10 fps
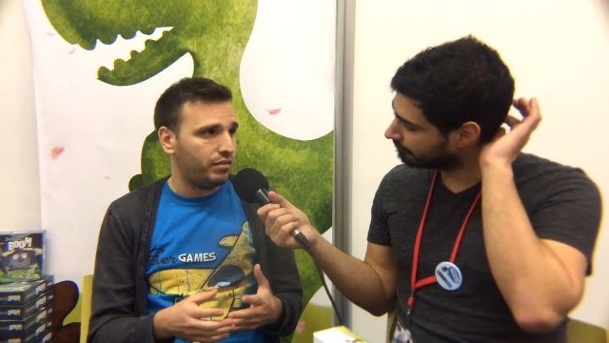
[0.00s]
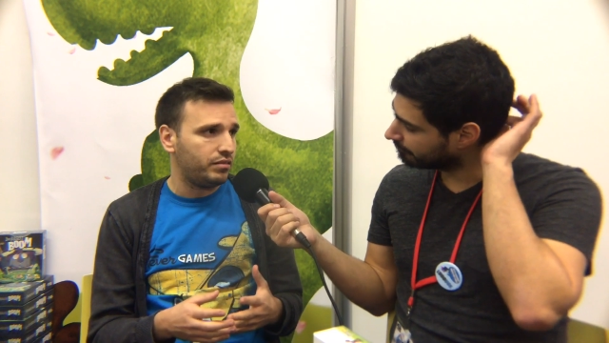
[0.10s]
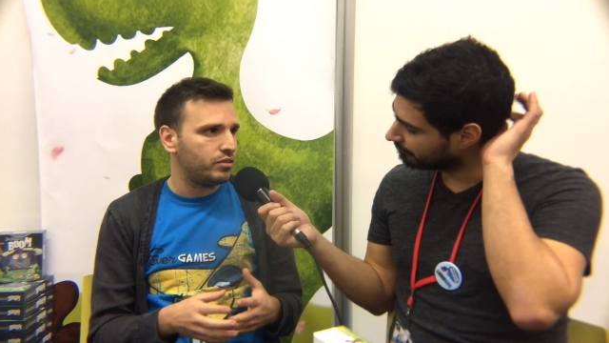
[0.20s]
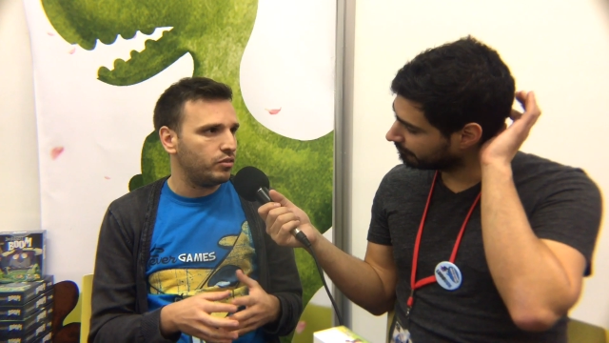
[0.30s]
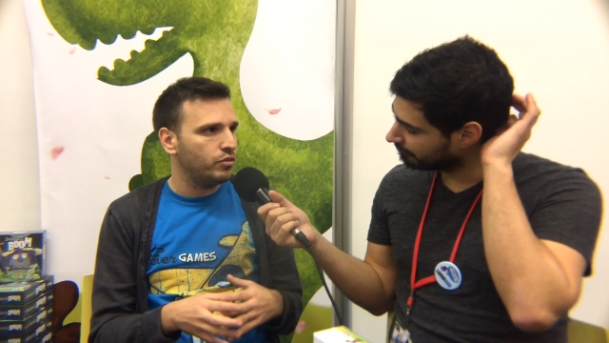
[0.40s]

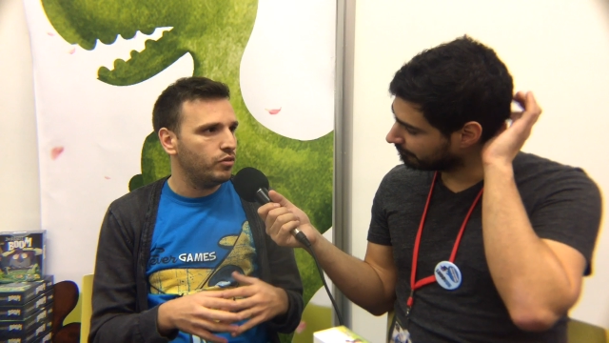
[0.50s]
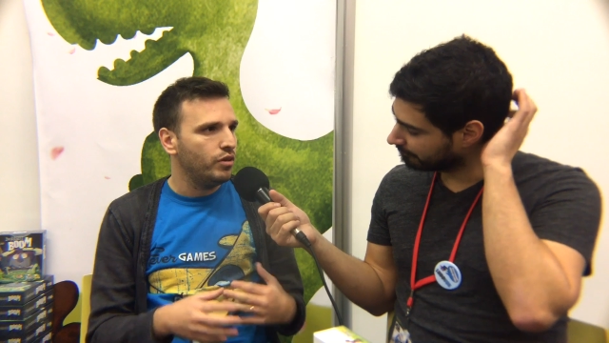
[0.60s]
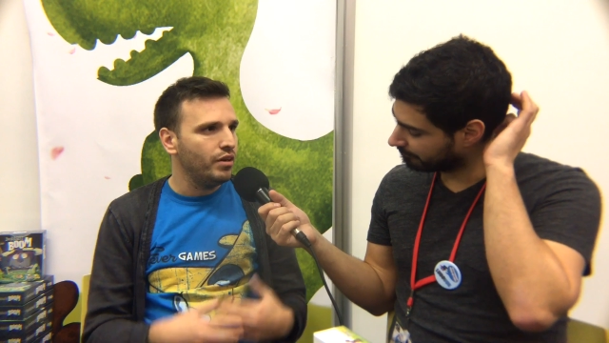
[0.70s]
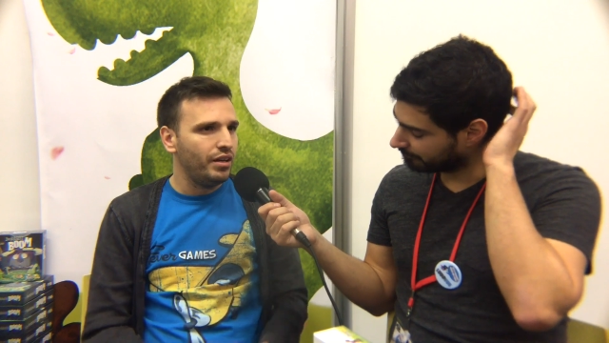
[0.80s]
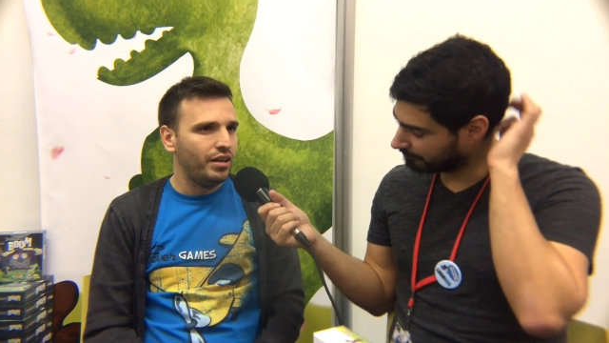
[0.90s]
Speaker 1: like it.
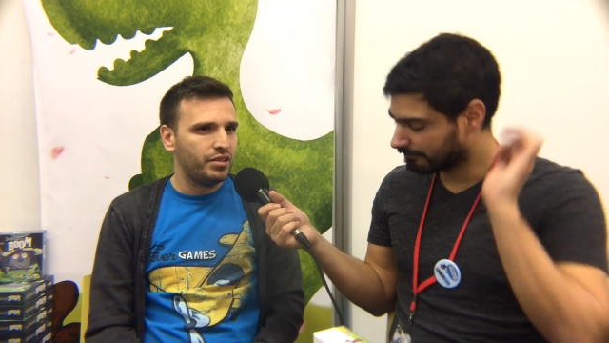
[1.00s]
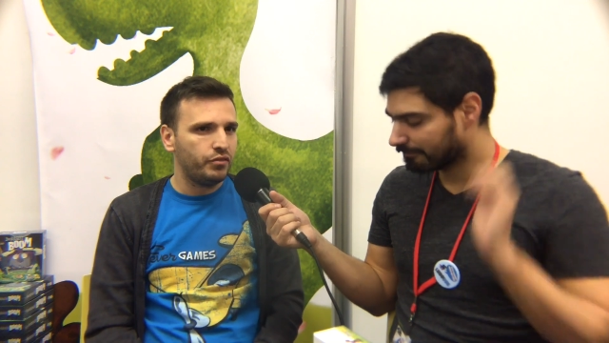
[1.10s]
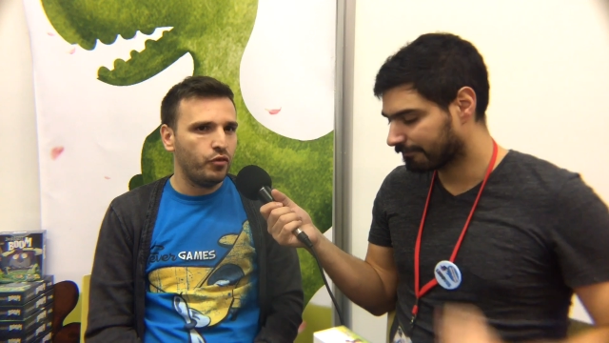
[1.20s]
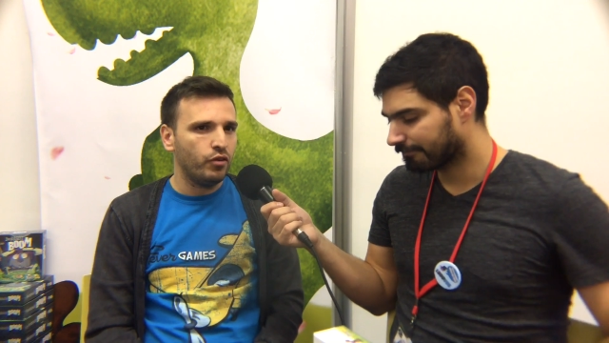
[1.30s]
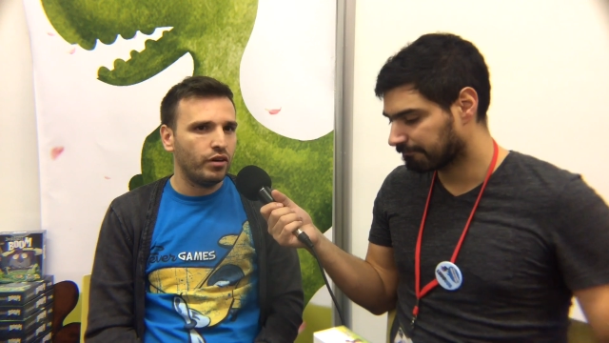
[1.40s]
So
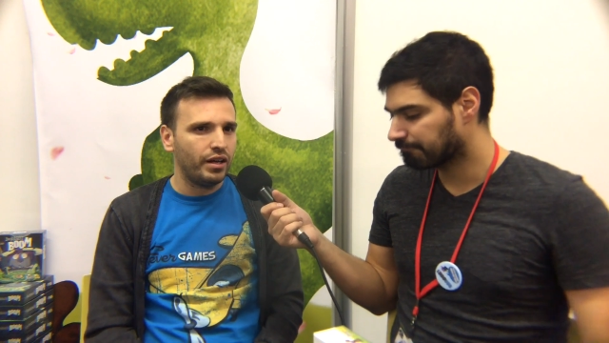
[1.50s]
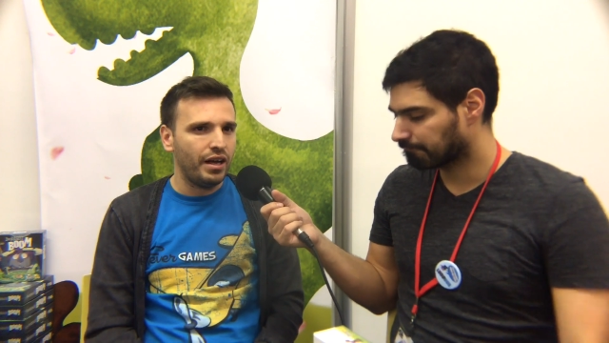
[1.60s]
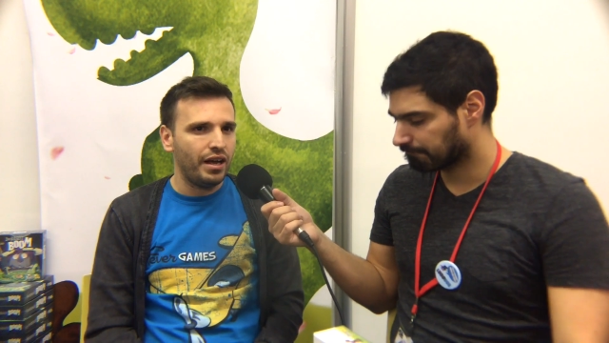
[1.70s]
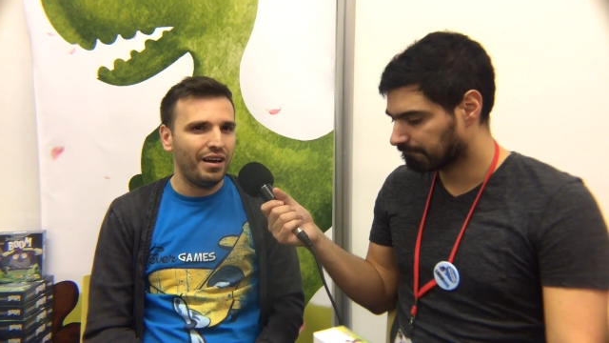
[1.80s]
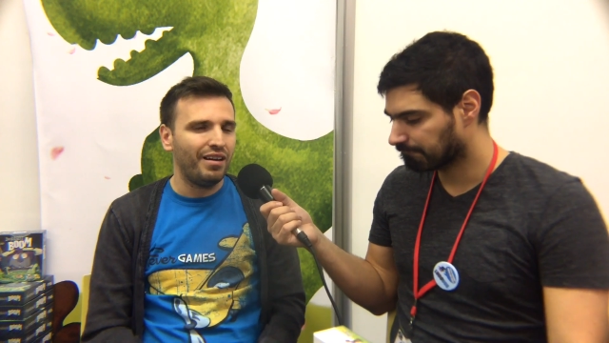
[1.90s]
it's
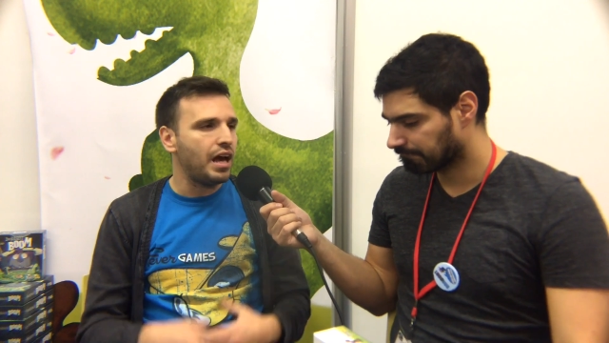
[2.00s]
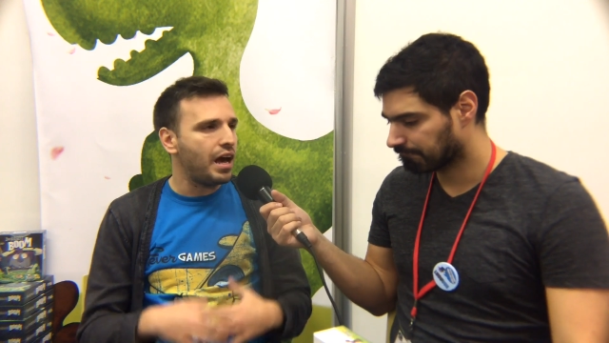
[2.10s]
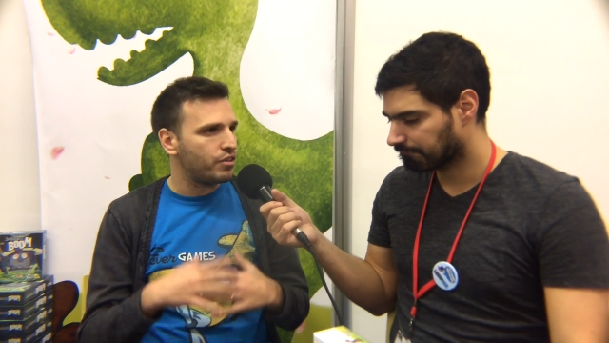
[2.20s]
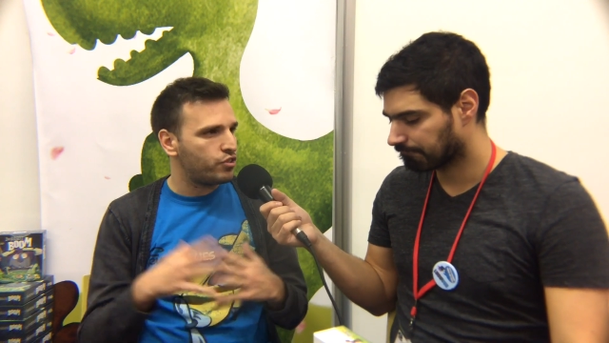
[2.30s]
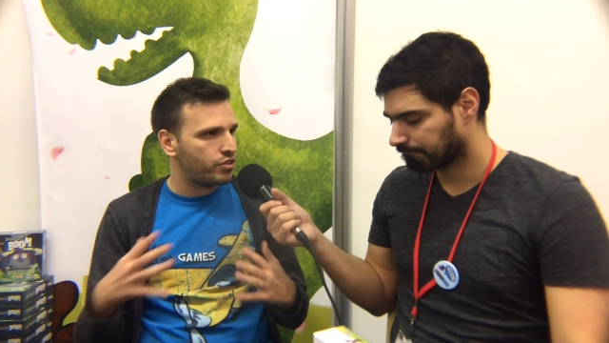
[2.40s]
for a
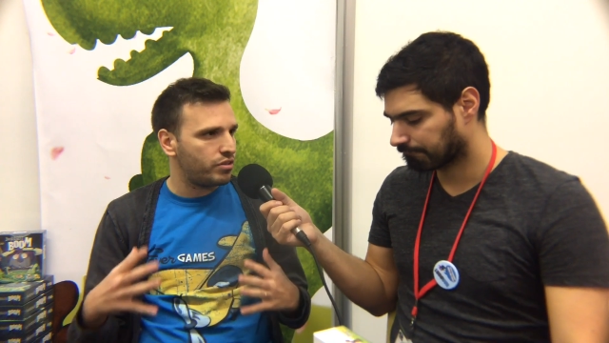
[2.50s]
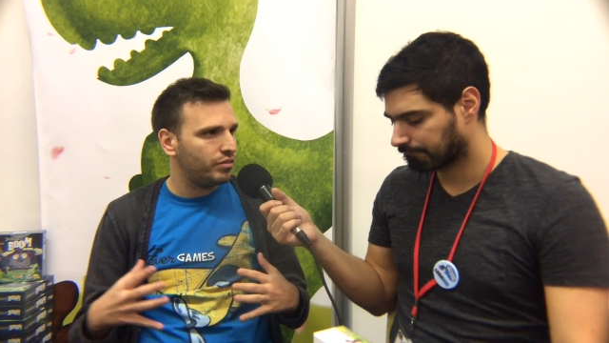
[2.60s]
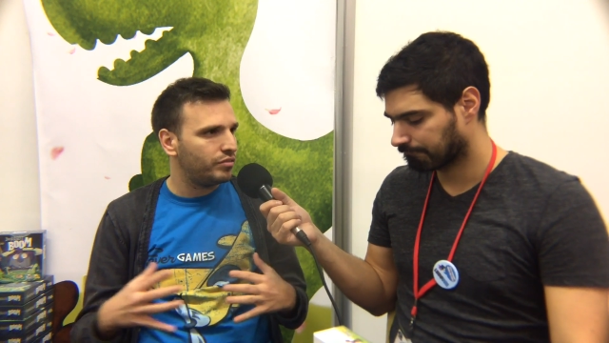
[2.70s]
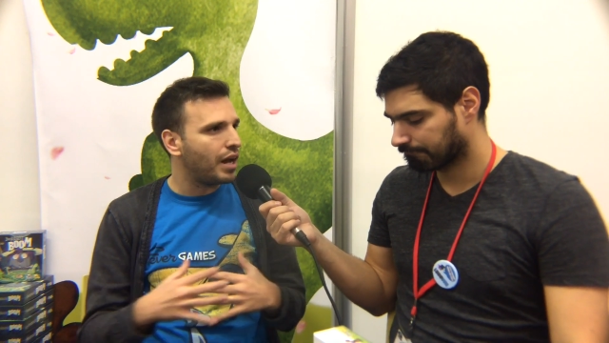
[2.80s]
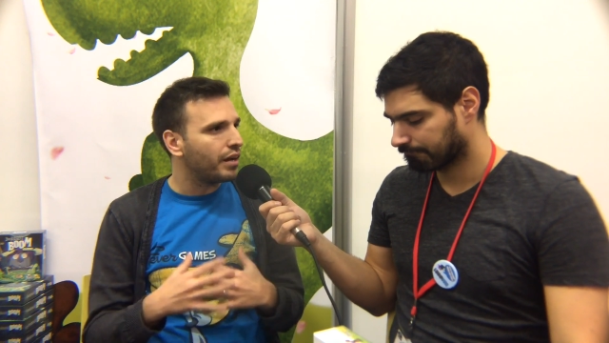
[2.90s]
large